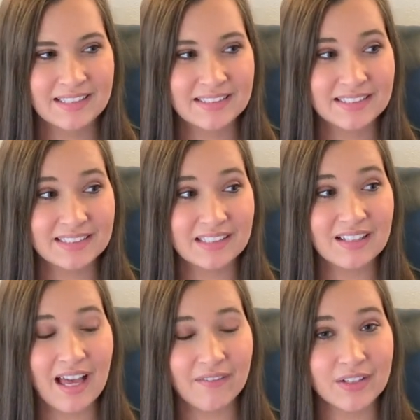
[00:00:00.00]
Still
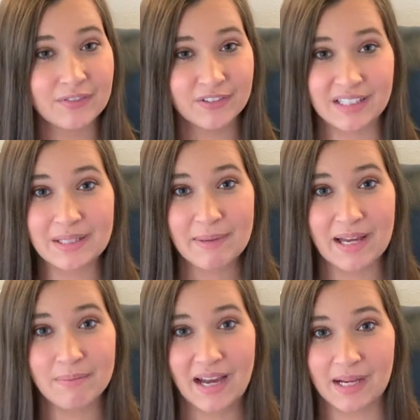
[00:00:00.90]
having really
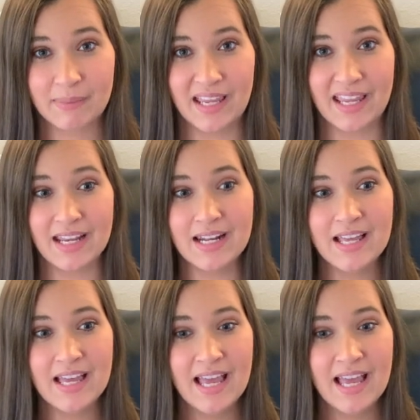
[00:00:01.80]
bad back pain